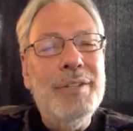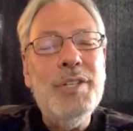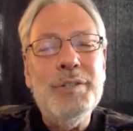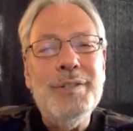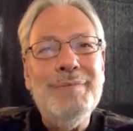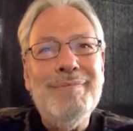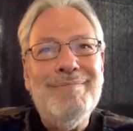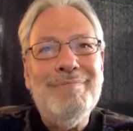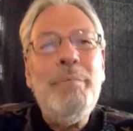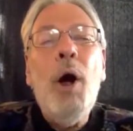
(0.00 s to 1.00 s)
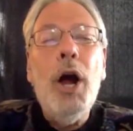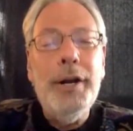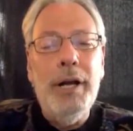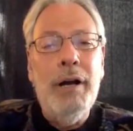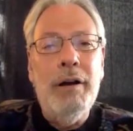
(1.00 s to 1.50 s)
is
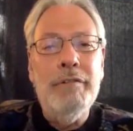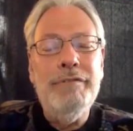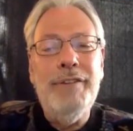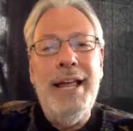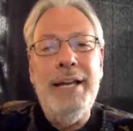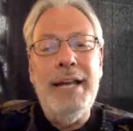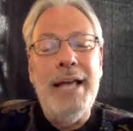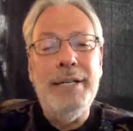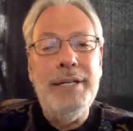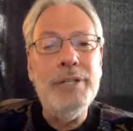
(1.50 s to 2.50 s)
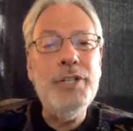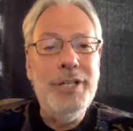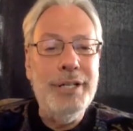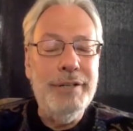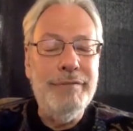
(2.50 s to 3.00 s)
part of an
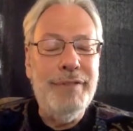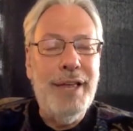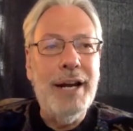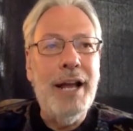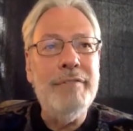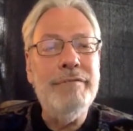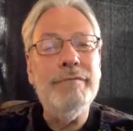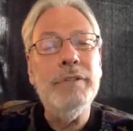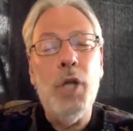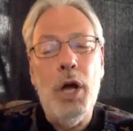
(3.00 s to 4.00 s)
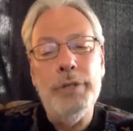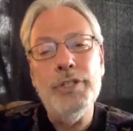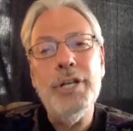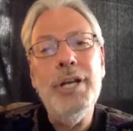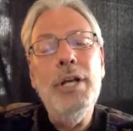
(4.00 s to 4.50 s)
initiative that I've launched